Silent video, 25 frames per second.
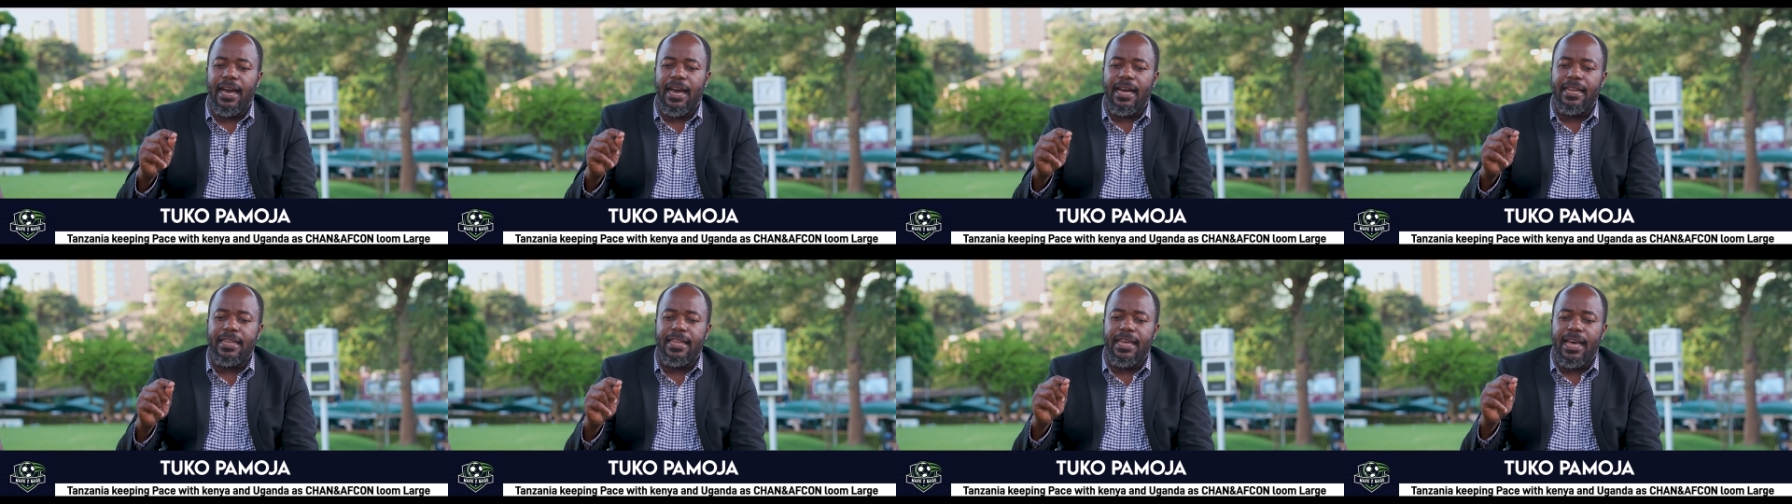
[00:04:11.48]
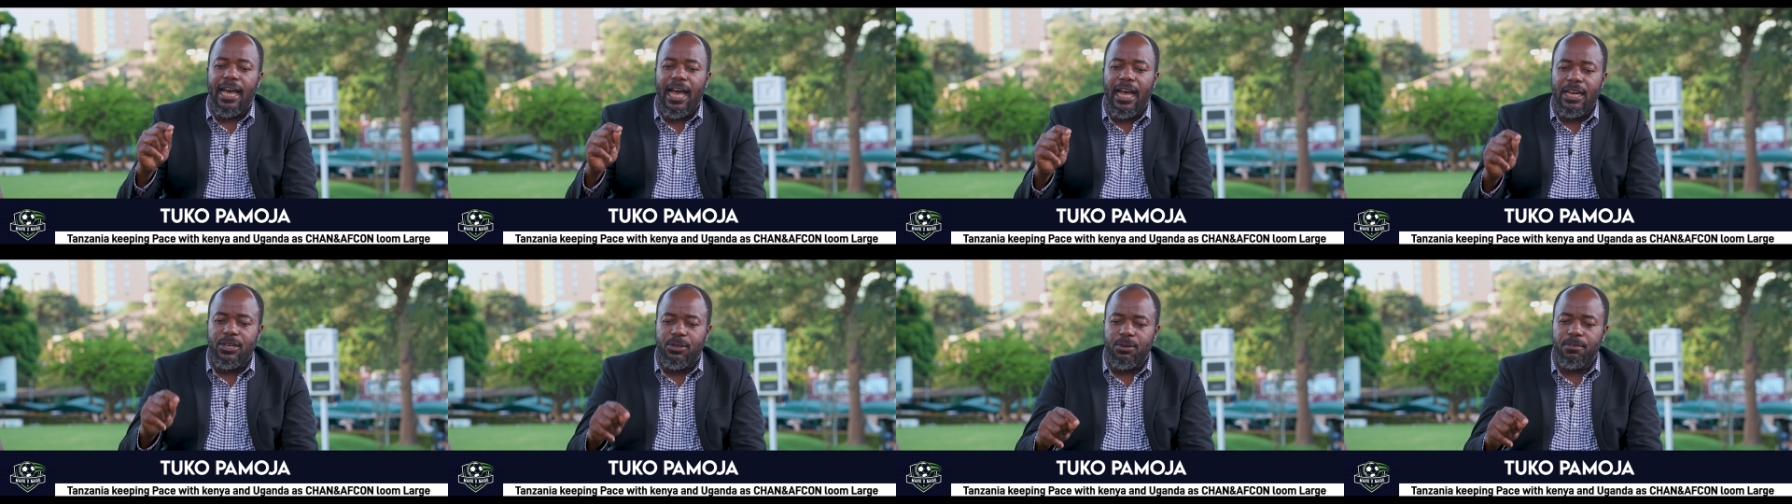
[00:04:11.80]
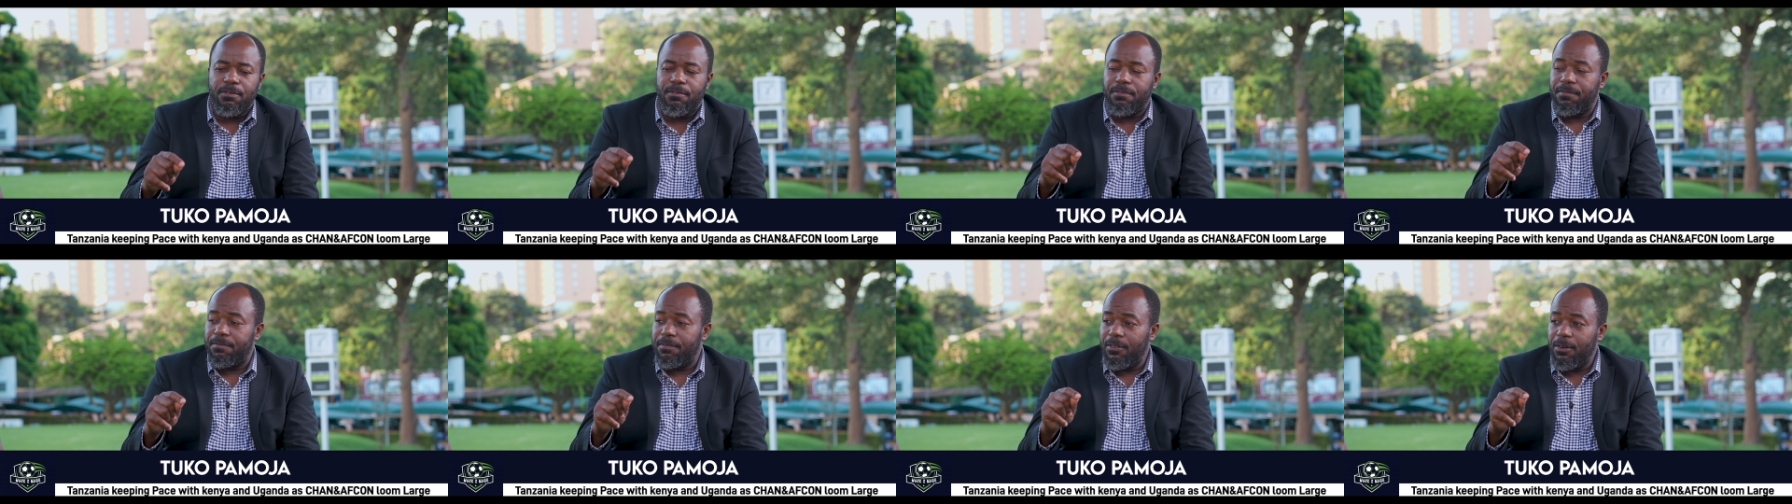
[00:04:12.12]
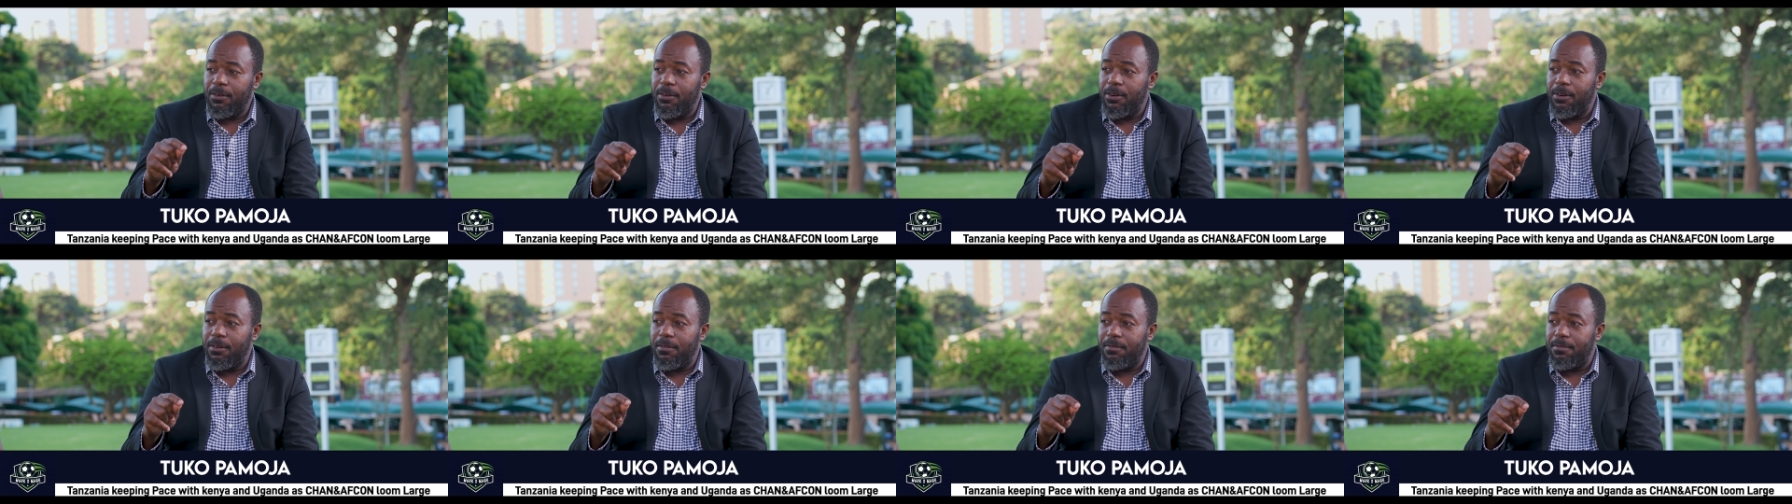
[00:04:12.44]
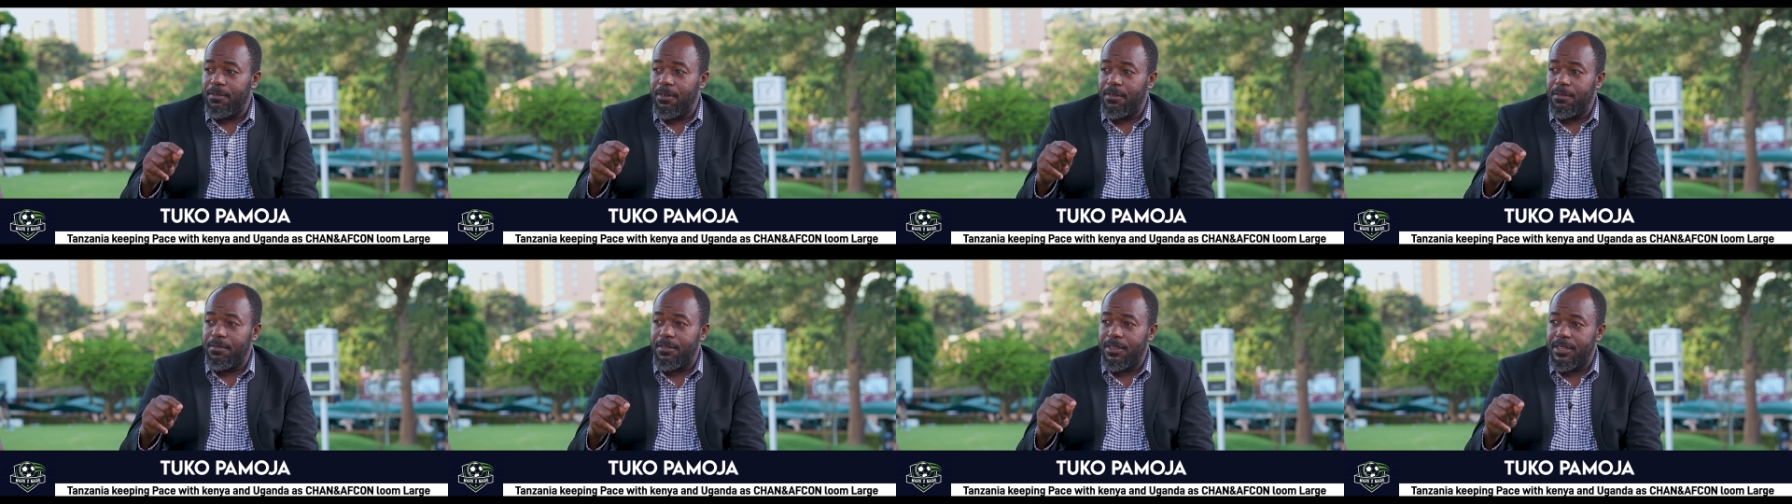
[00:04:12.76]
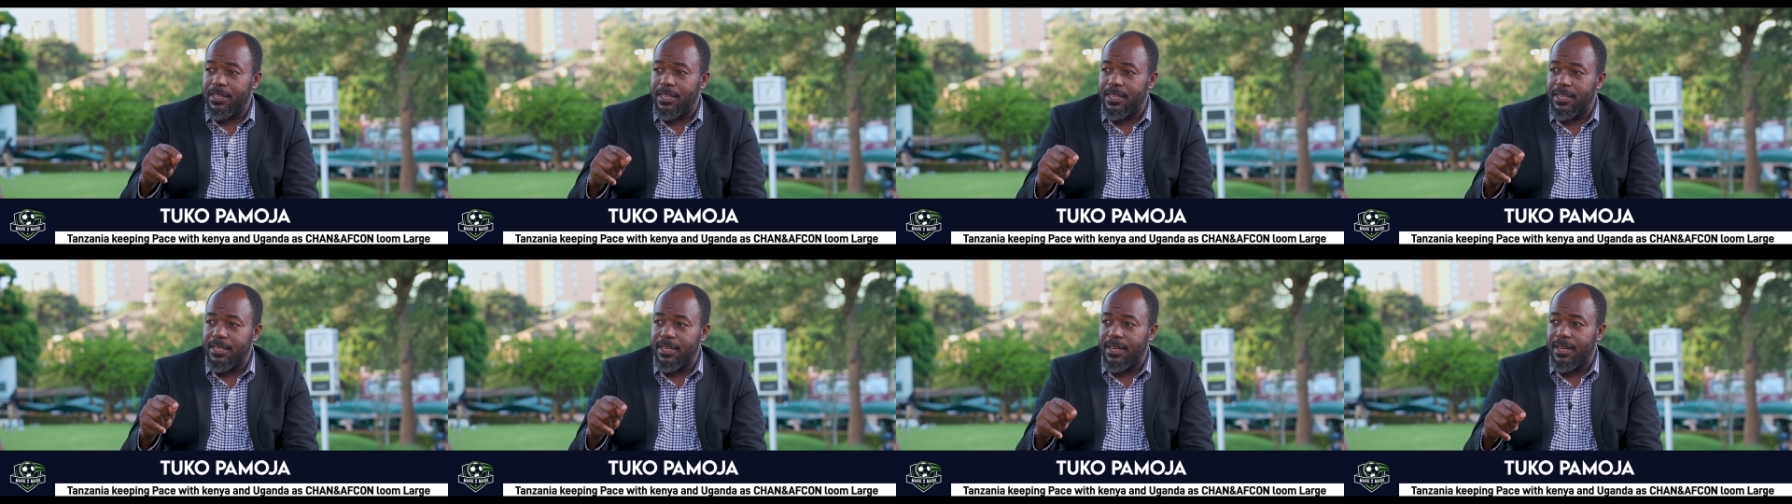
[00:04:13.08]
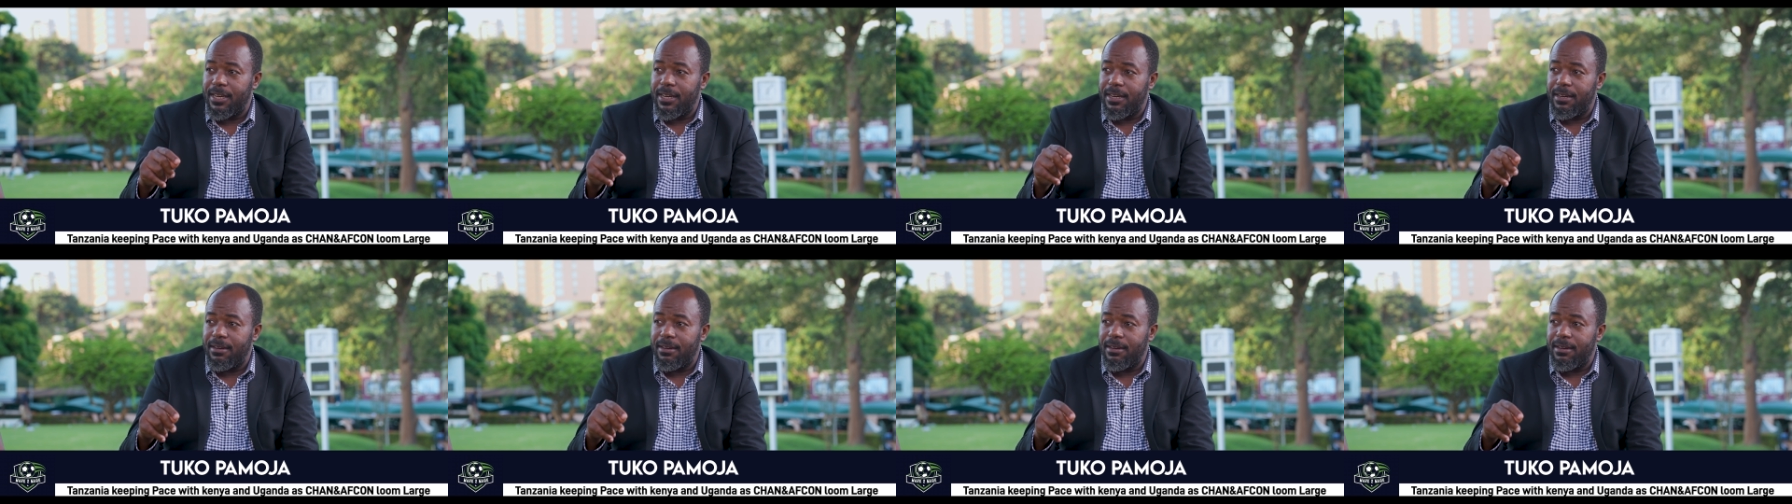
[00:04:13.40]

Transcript: at the heart of this